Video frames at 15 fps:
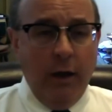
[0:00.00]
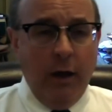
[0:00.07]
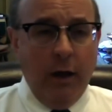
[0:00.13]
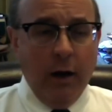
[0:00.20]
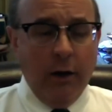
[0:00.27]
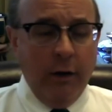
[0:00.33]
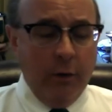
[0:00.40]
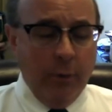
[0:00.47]

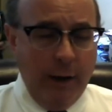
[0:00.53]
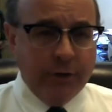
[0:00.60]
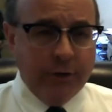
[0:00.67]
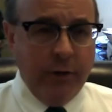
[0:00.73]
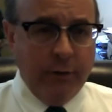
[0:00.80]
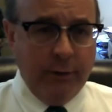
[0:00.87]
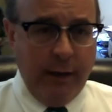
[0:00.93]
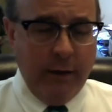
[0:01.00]
Our
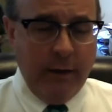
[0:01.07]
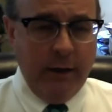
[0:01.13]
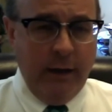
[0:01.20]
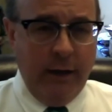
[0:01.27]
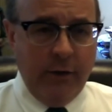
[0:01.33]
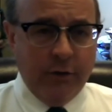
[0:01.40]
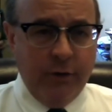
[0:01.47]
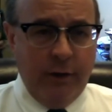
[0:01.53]
congressional
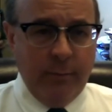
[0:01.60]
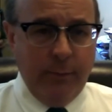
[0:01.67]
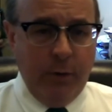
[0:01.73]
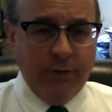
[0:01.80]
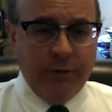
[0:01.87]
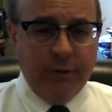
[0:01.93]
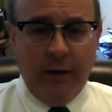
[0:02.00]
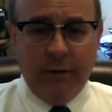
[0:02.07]
delegation on
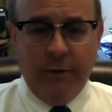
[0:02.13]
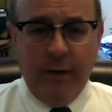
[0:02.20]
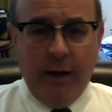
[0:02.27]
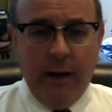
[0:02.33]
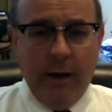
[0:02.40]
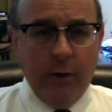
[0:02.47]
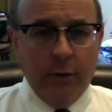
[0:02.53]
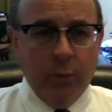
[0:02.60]
both sides of the
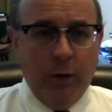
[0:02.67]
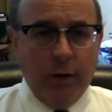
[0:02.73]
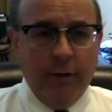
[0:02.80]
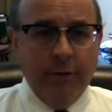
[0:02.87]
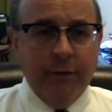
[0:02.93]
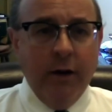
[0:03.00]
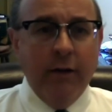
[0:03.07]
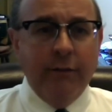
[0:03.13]
aisle is
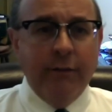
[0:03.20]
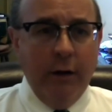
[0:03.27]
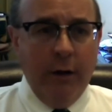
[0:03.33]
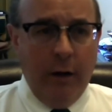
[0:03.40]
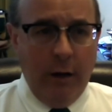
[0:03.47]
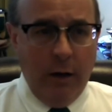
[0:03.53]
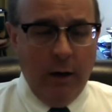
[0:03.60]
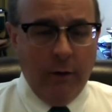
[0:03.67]
working very,
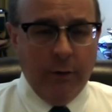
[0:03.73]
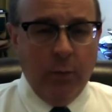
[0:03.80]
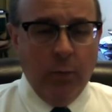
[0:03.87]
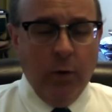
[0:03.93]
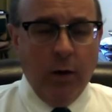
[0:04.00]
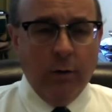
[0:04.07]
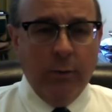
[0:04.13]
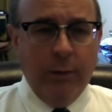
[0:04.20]
very hard to
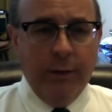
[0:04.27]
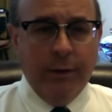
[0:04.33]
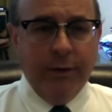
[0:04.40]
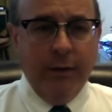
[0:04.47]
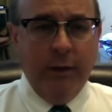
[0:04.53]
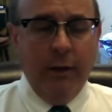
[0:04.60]
work with